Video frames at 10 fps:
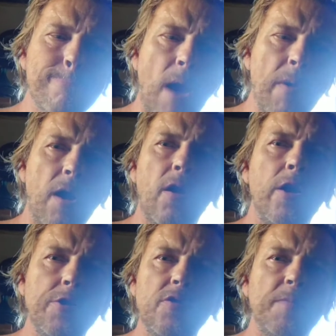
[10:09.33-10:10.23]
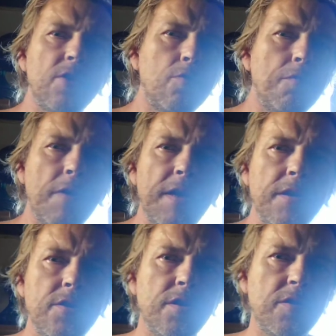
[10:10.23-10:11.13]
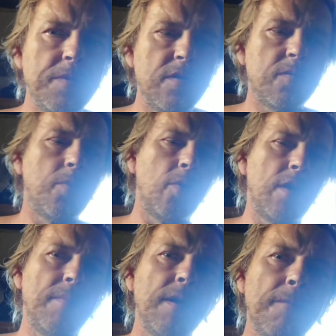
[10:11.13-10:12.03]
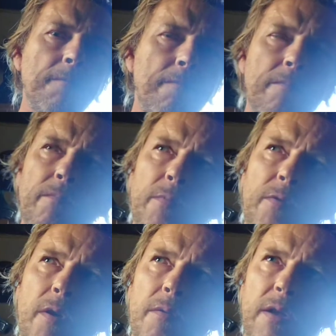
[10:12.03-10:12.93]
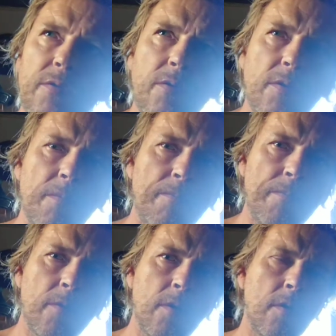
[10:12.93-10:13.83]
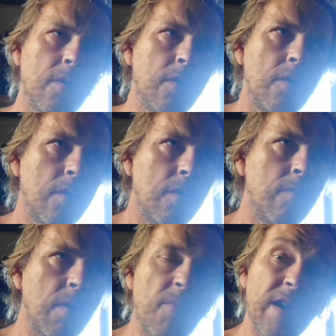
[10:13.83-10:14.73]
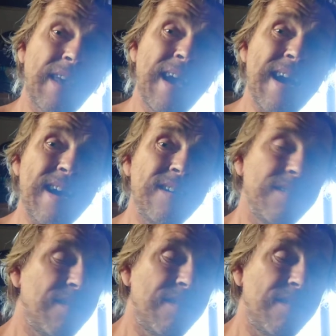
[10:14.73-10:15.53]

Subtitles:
But I got a new special friend and she's been spoiling me, so that's good. But my cat,